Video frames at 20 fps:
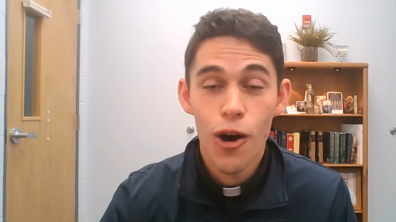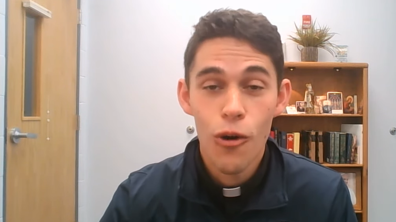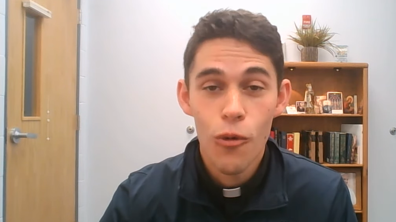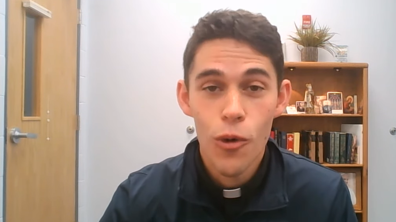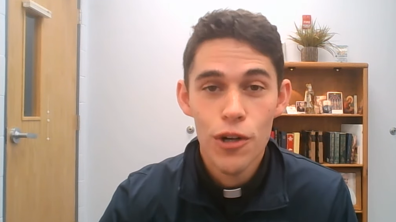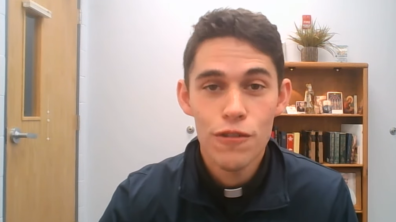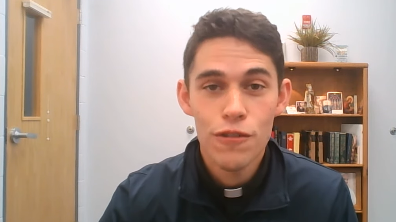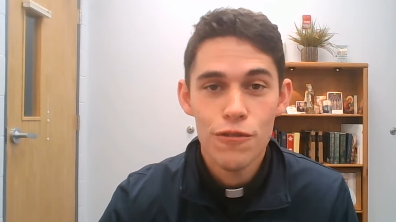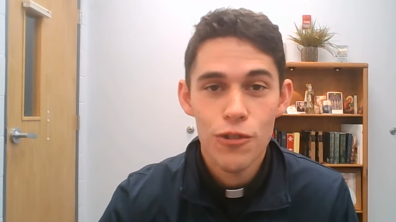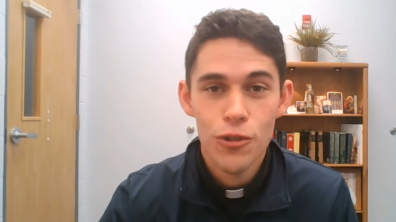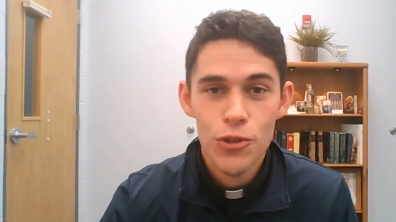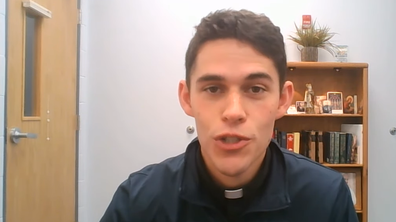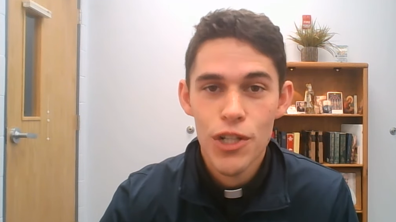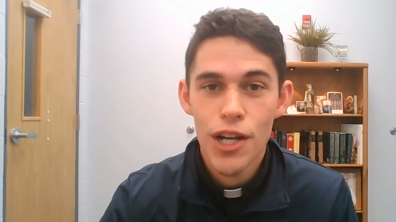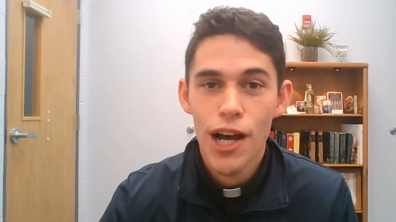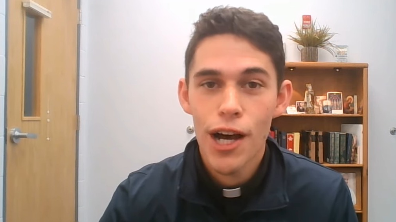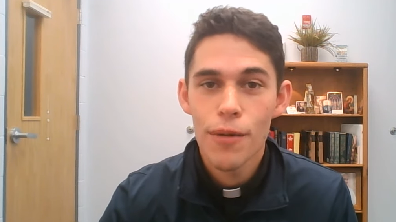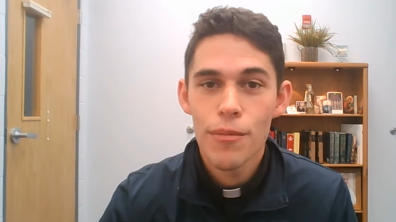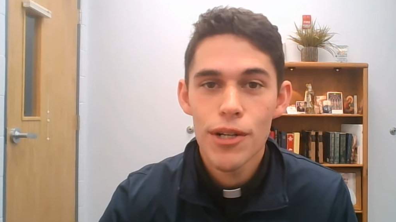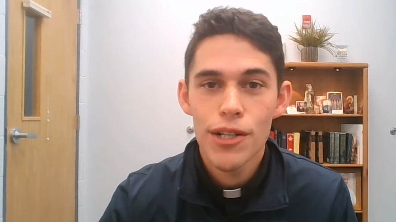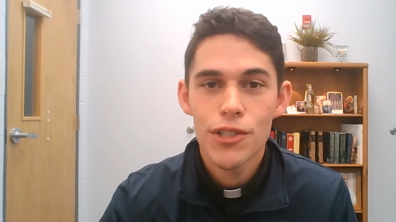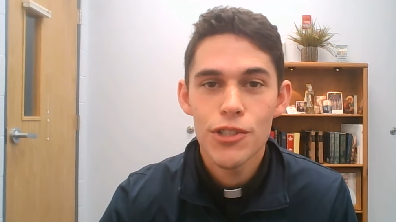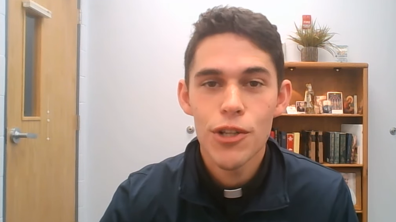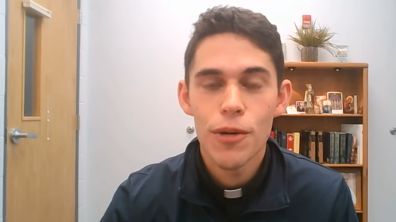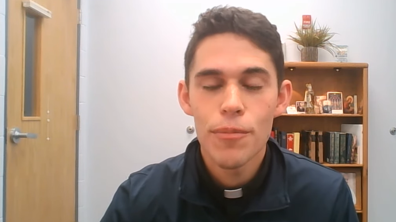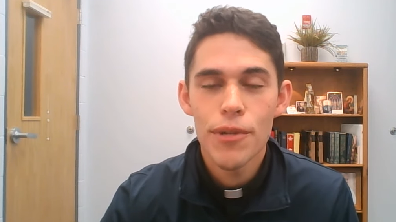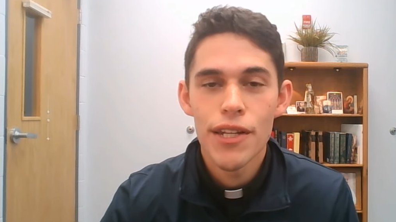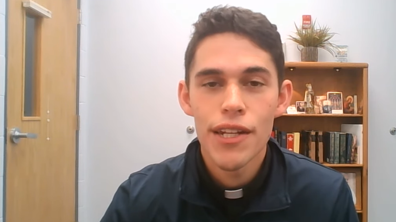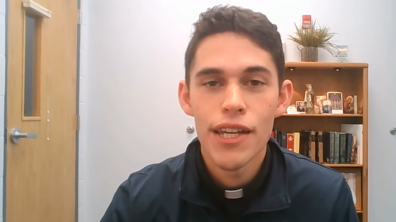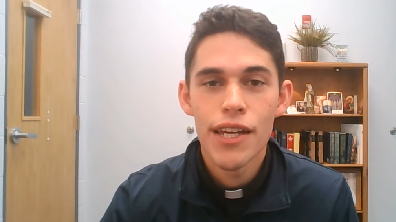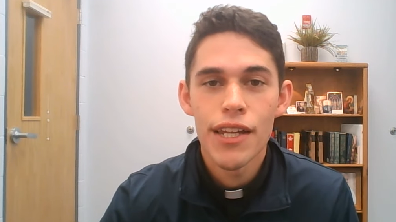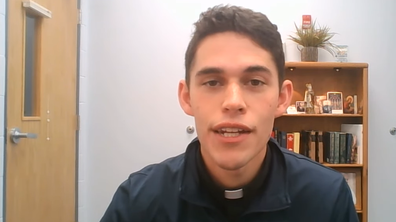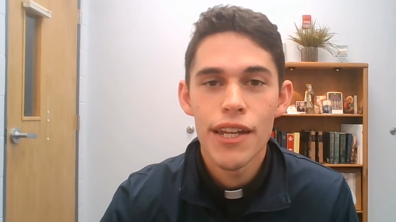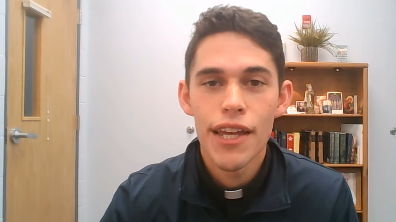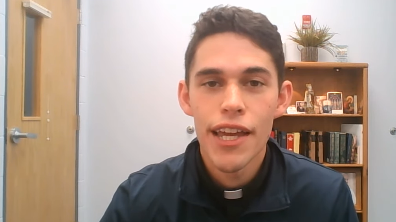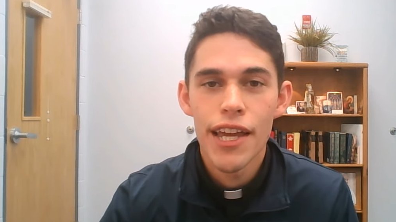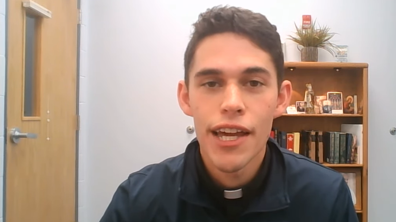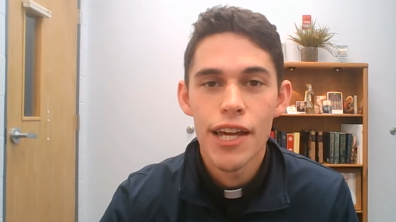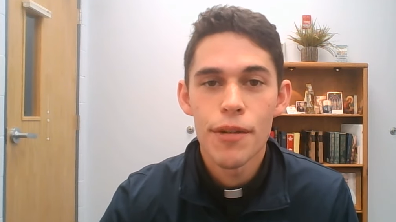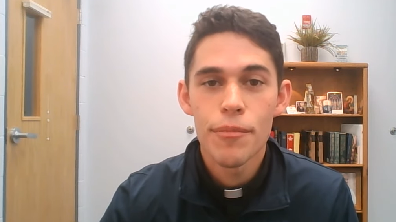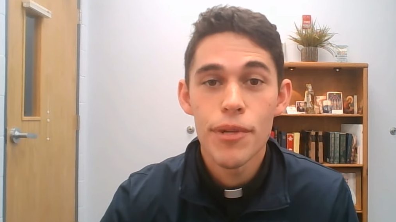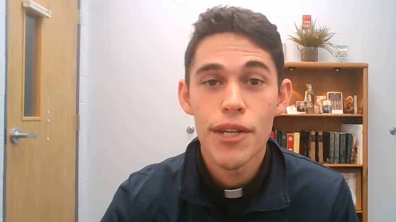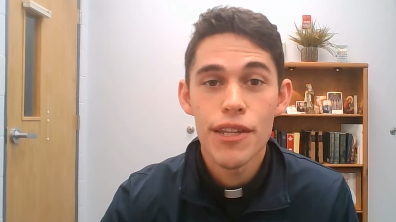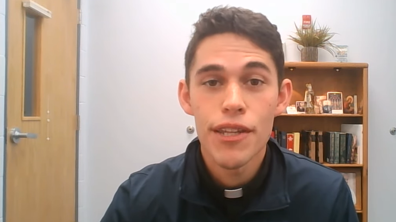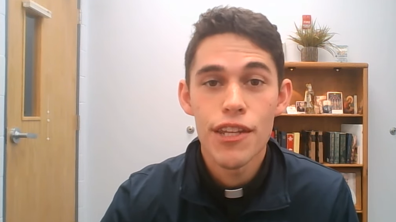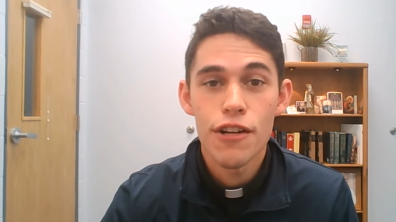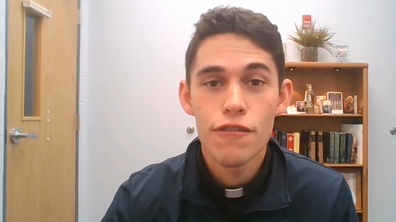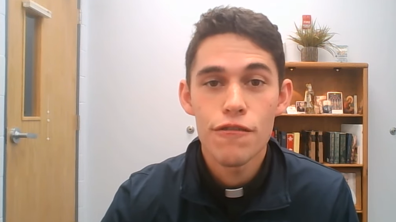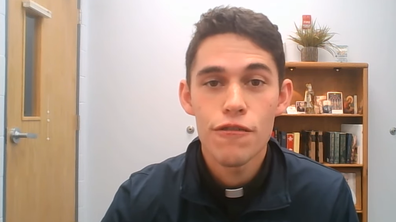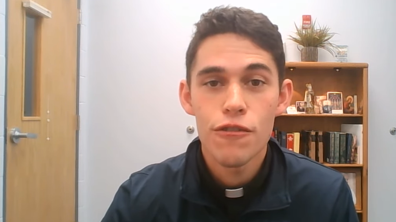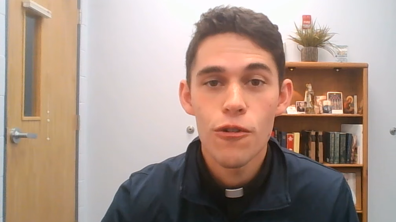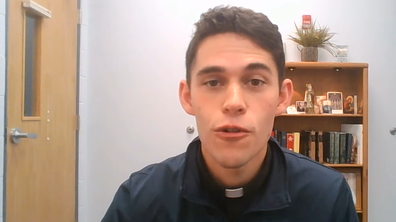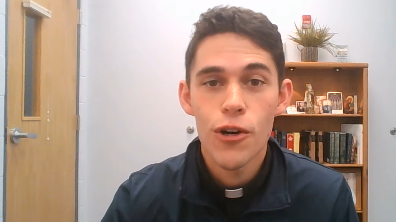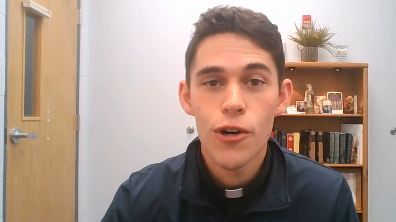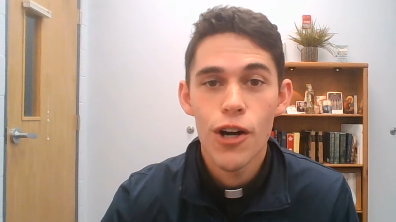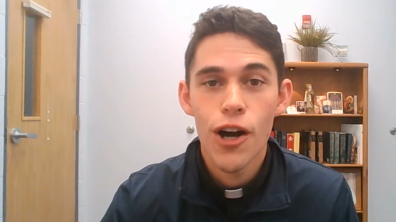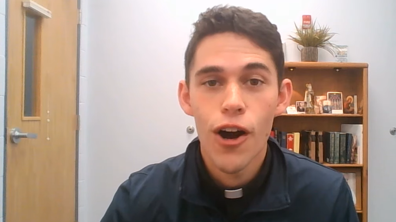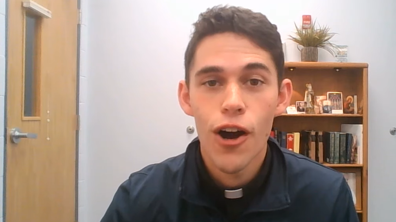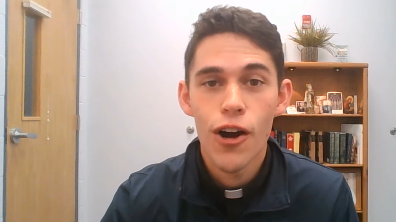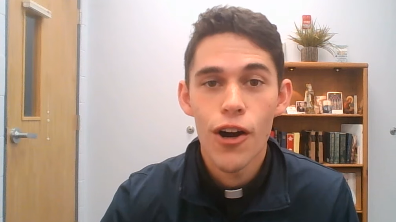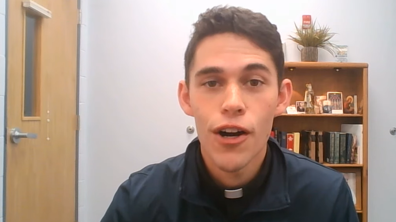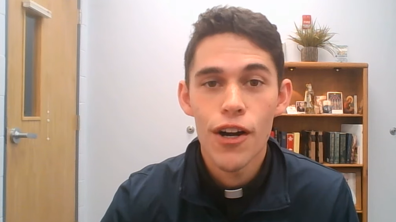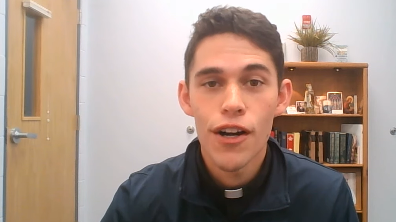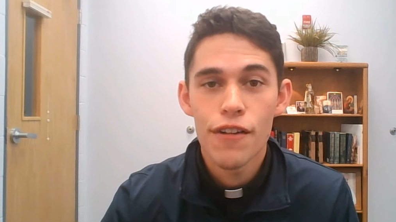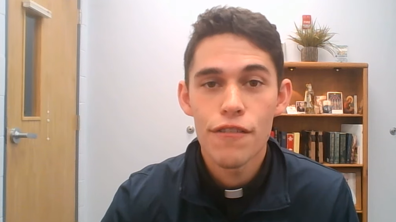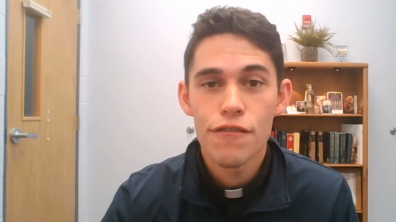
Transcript: a wonderful job jumping in and being there for our